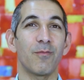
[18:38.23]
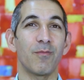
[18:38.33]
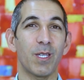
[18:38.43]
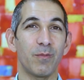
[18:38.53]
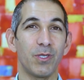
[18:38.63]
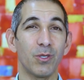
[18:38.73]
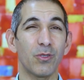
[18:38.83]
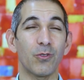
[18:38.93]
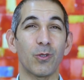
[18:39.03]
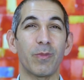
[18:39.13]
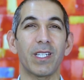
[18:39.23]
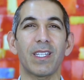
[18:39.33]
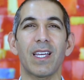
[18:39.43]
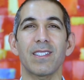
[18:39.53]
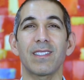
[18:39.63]
may be useful, but it
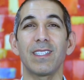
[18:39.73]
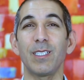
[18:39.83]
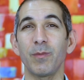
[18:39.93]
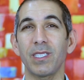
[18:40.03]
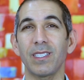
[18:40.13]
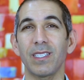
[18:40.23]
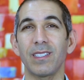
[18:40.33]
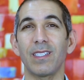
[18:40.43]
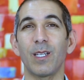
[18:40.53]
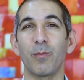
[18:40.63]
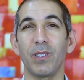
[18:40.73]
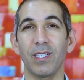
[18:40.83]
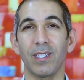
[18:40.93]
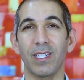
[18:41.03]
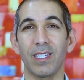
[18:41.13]
has limited
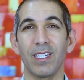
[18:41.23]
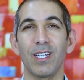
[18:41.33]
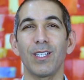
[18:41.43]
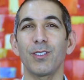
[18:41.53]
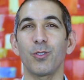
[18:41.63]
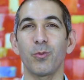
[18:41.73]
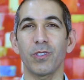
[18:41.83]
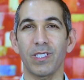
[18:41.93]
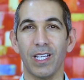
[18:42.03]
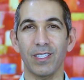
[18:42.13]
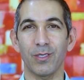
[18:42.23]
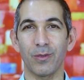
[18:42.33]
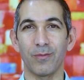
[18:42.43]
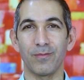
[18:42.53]
ability to protect you.